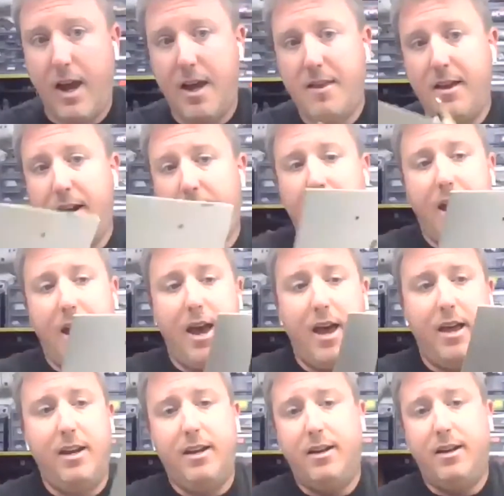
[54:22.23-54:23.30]
and then I
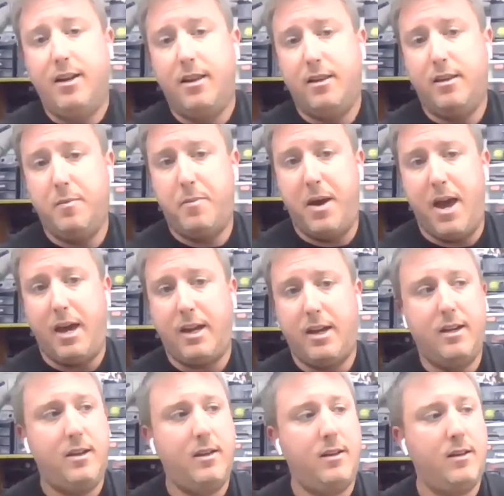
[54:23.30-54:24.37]
added the
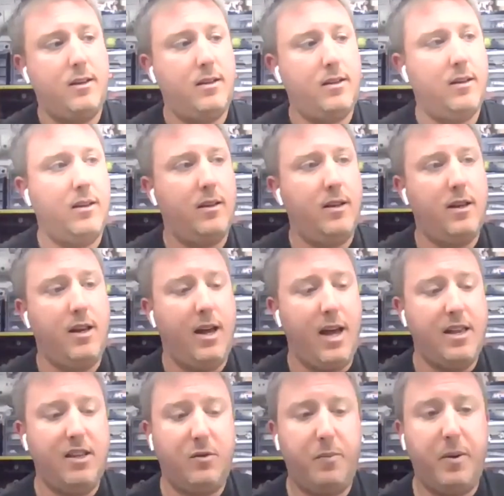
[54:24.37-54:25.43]
backing.
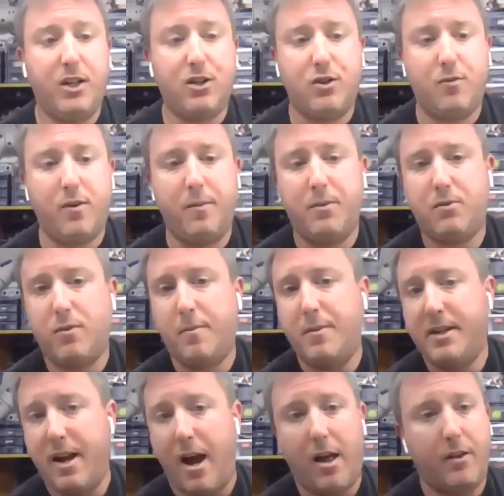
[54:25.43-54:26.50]
And this picture frame is from
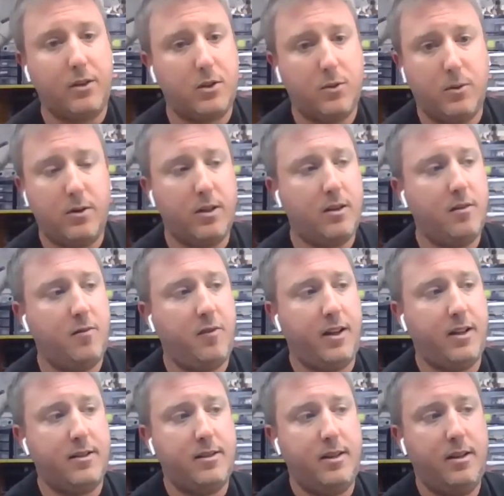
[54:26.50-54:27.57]
the dollar store, nothing
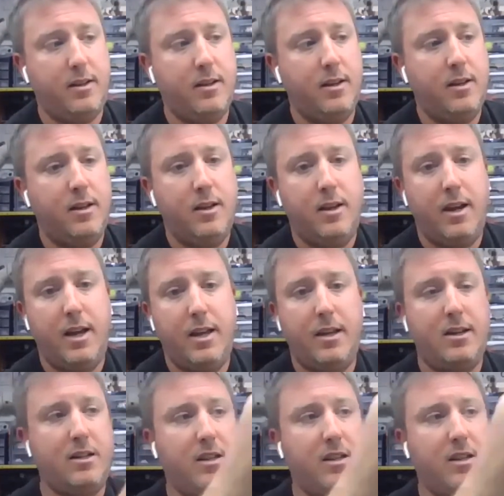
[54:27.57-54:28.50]
fancy. And I